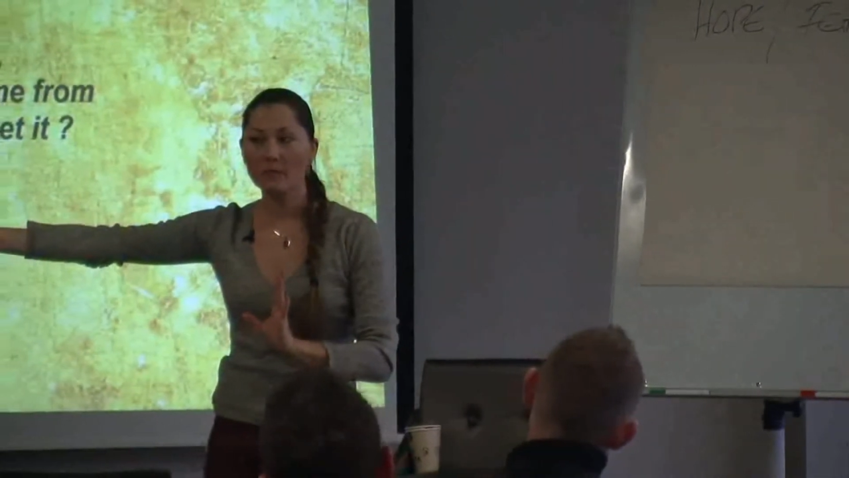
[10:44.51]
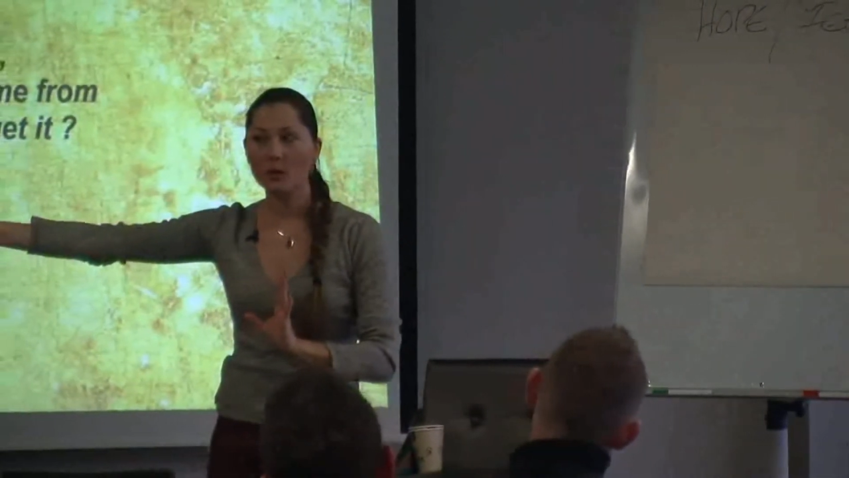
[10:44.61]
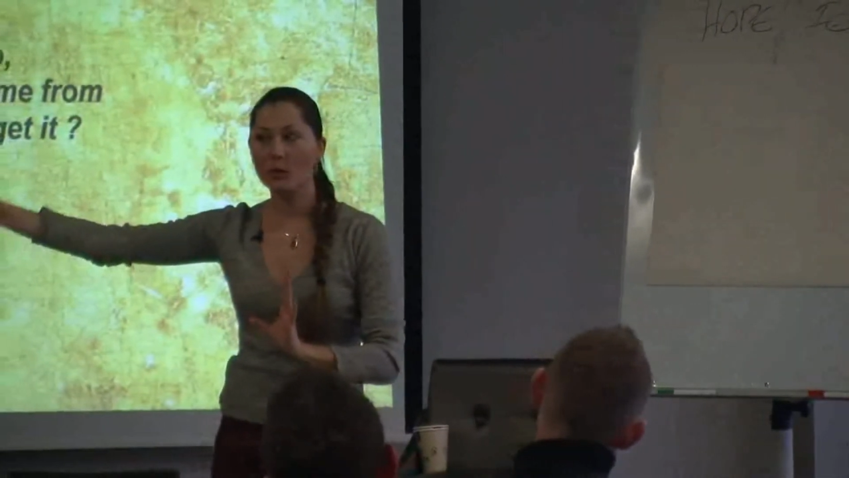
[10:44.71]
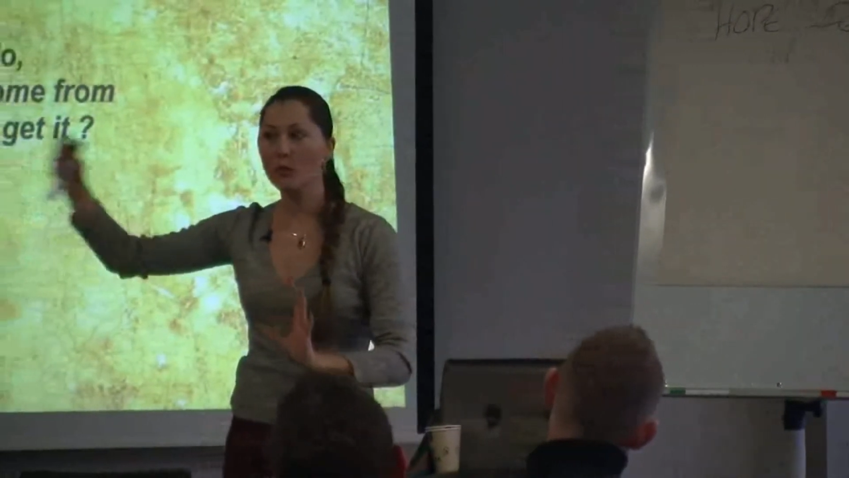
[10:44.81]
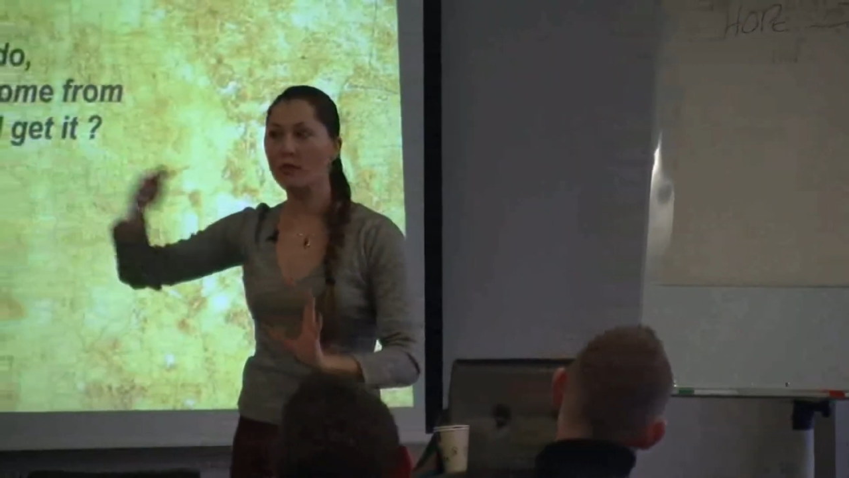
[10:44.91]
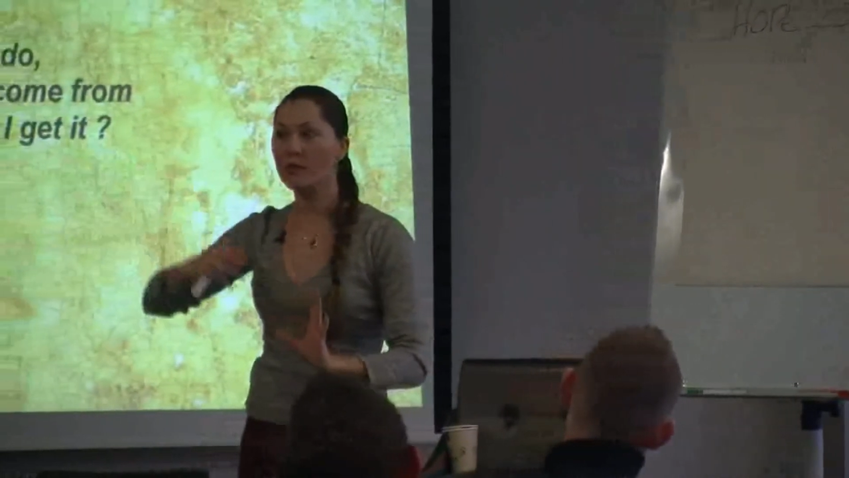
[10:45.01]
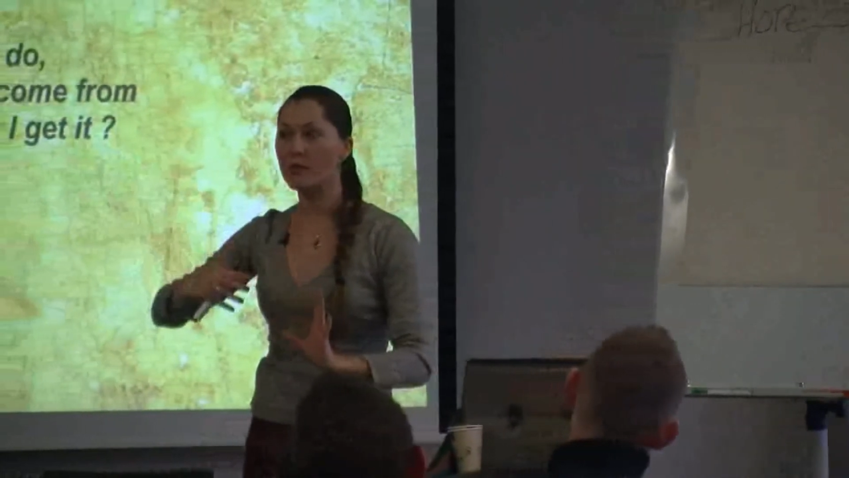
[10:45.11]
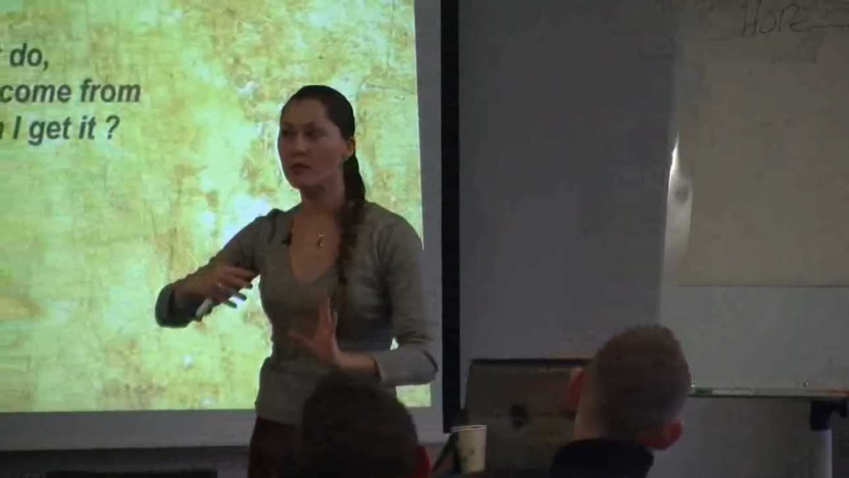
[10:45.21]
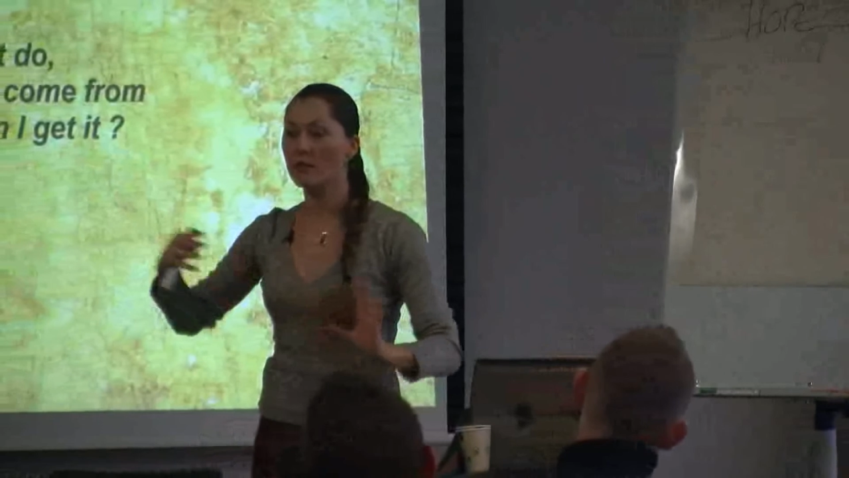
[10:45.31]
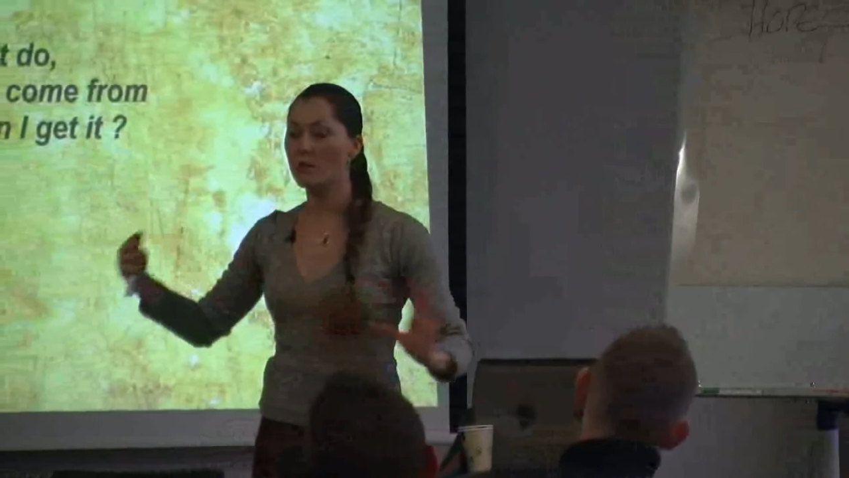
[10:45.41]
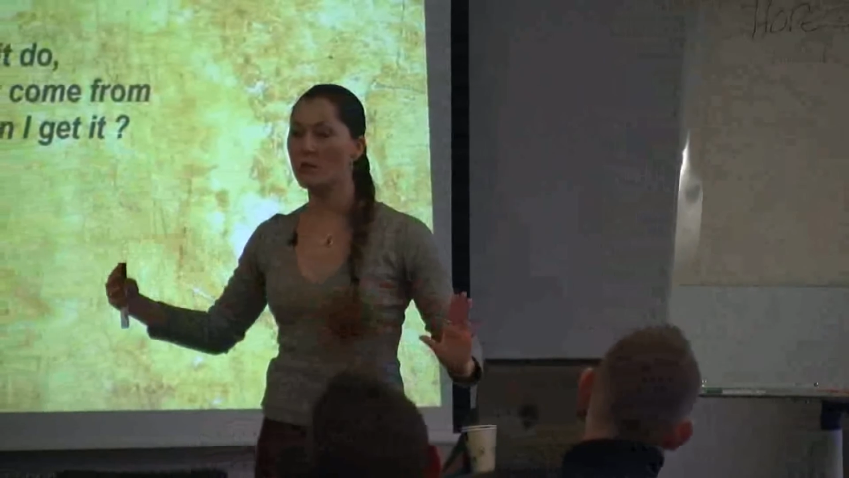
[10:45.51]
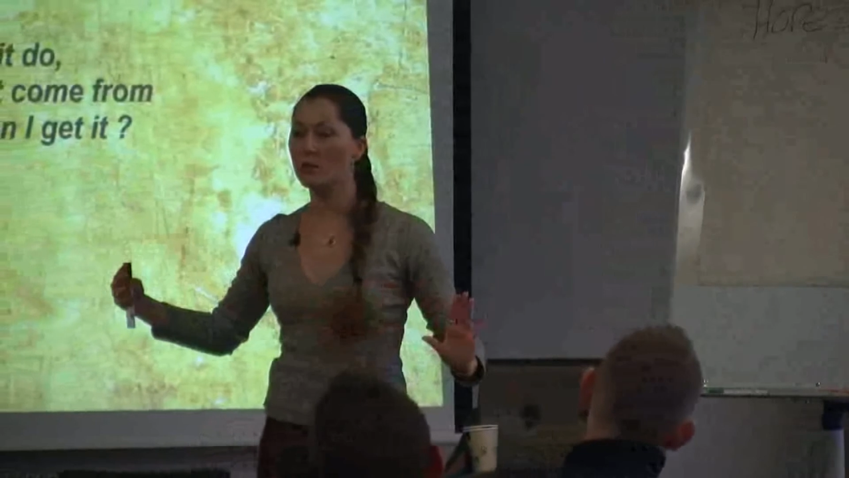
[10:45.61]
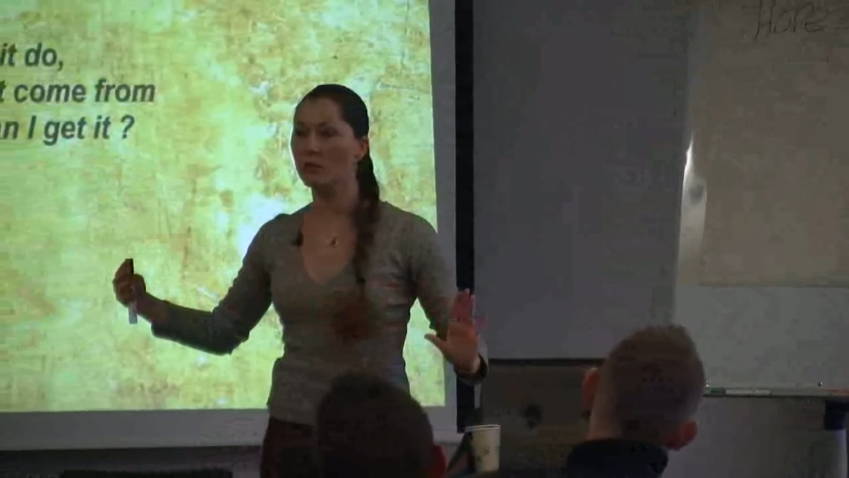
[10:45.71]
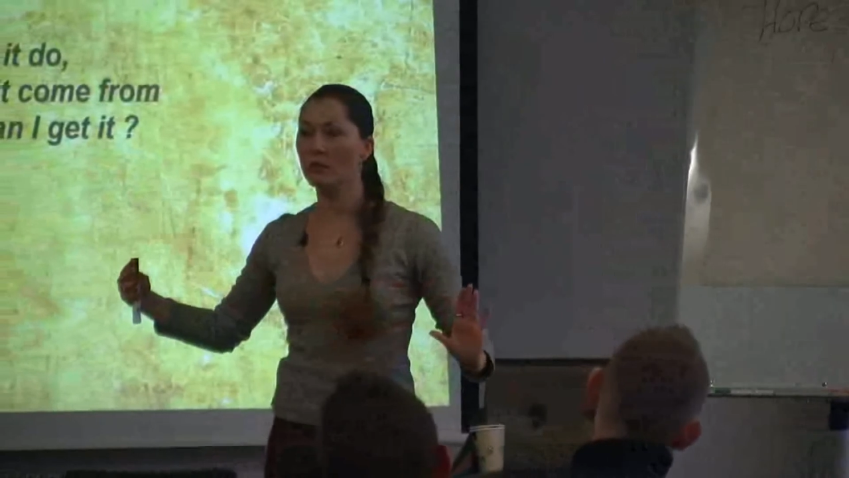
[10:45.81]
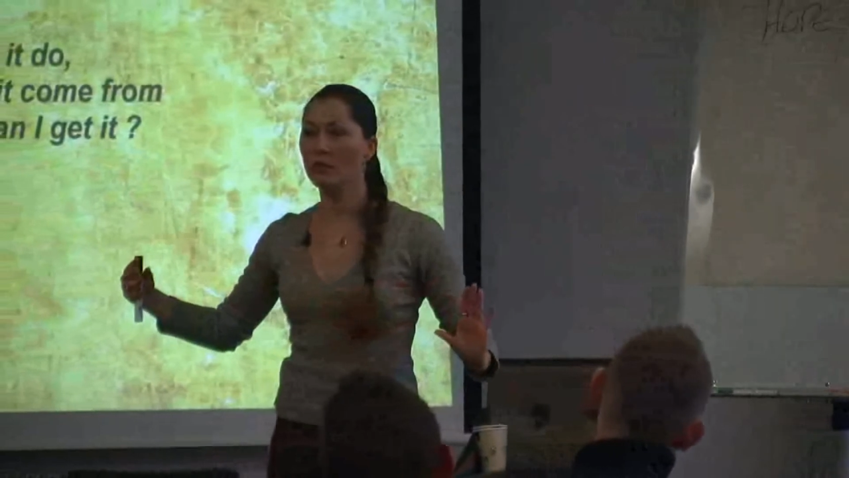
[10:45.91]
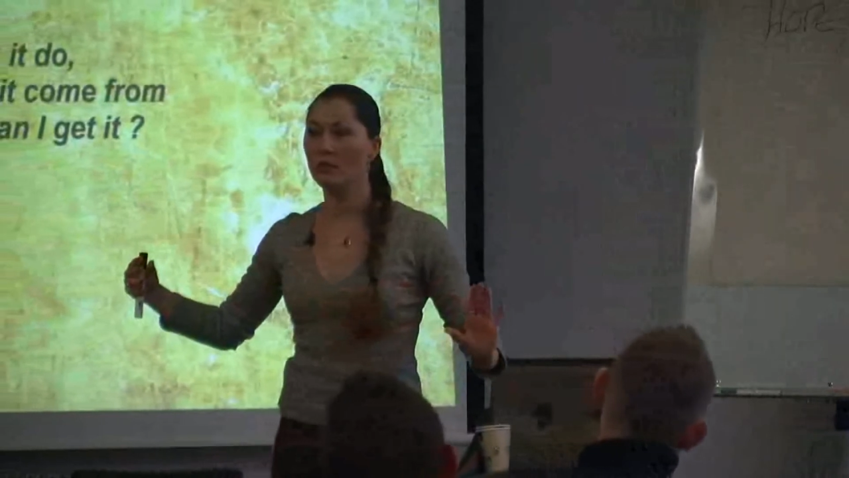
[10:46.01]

cause us to